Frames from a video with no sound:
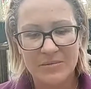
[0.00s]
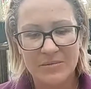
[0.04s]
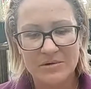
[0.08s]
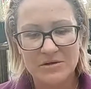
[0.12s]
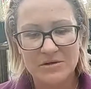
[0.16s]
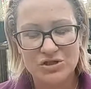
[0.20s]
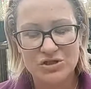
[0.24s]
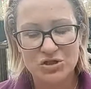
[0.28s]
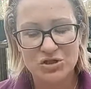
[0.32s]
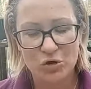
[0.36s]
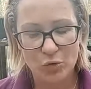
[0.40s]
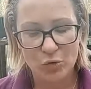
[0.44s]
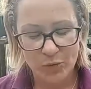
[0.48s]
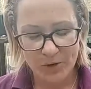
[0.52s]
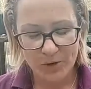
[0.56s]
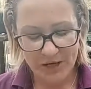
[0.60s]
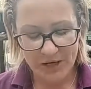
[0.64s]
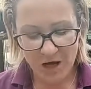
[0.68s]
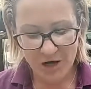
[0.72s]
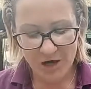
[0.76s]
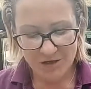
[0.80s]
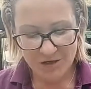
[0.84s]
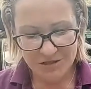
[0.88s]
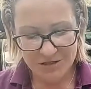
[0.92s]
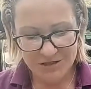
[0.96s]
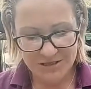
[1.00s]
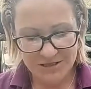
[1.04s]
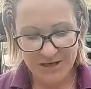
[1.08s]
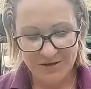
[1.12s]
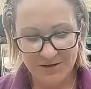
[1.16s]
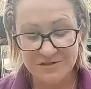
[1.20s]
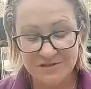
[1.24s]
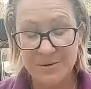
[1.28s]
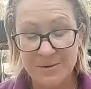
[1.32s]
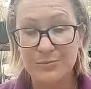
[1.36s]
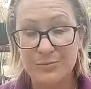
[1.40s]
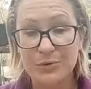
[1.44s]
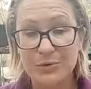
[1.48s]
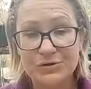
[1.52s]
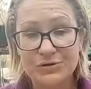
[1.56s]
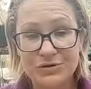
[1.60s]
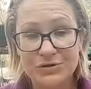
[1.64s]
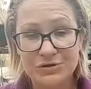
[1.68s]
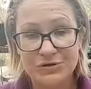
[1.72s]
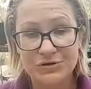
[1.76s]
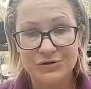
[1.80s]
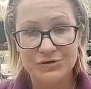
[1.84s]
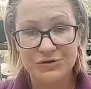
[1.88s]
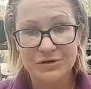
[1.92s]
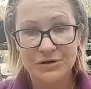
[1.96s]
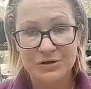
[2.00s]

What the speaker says: So we got ourselves a booster,